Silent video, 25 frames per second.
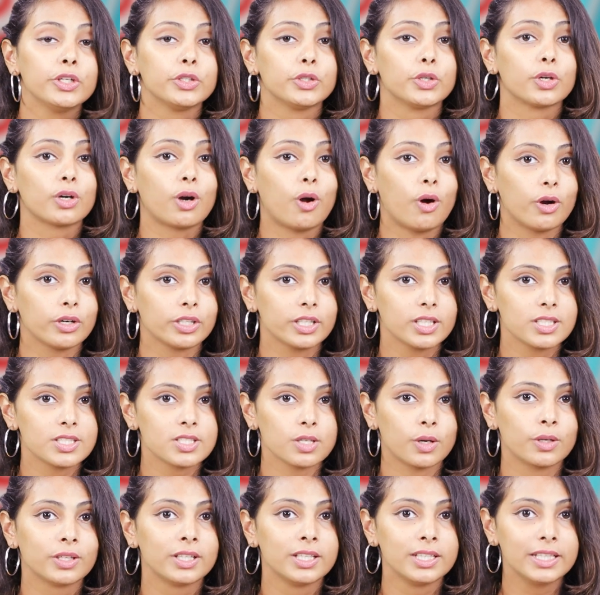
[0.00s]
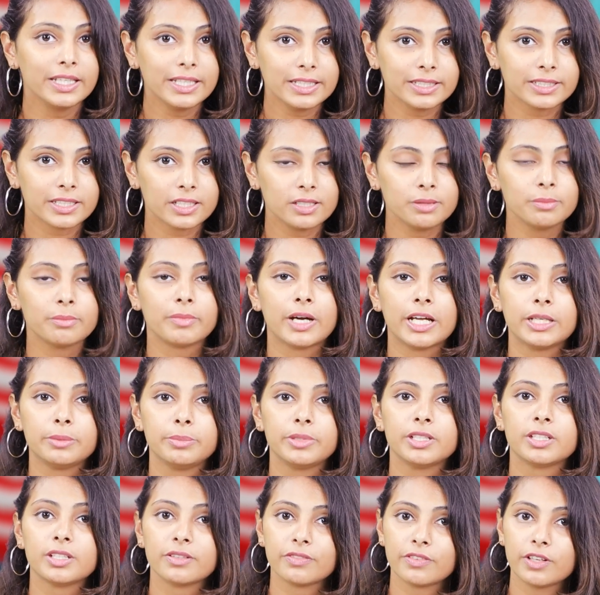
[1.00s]
Your audience on LinkedIn might
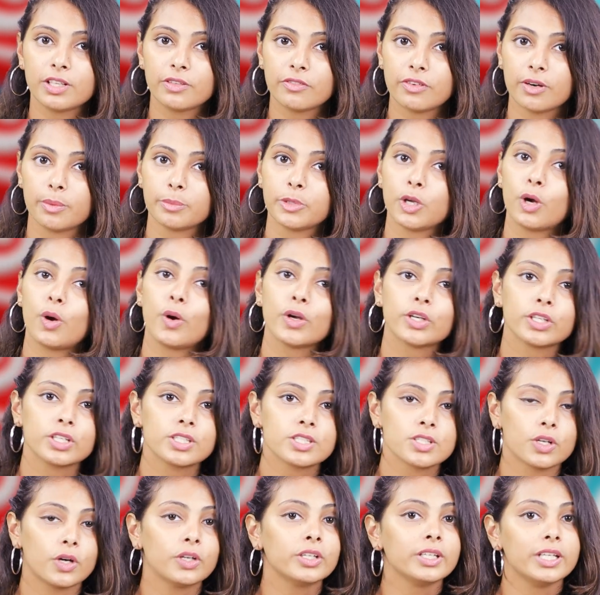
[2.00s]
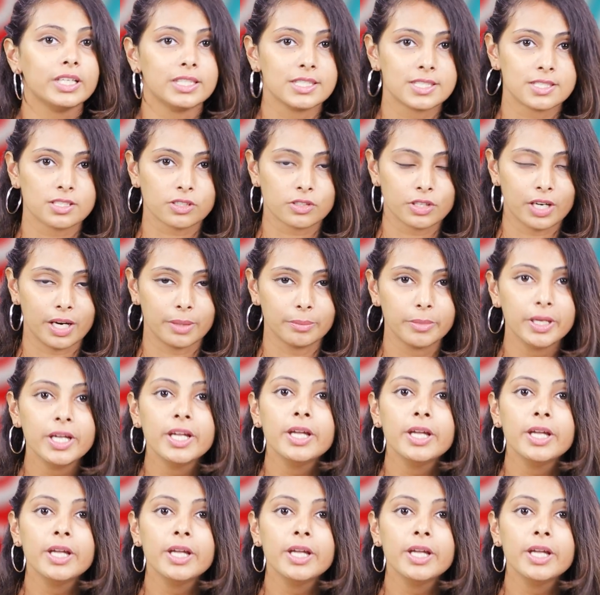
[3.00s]
be different from your audience on Instagram.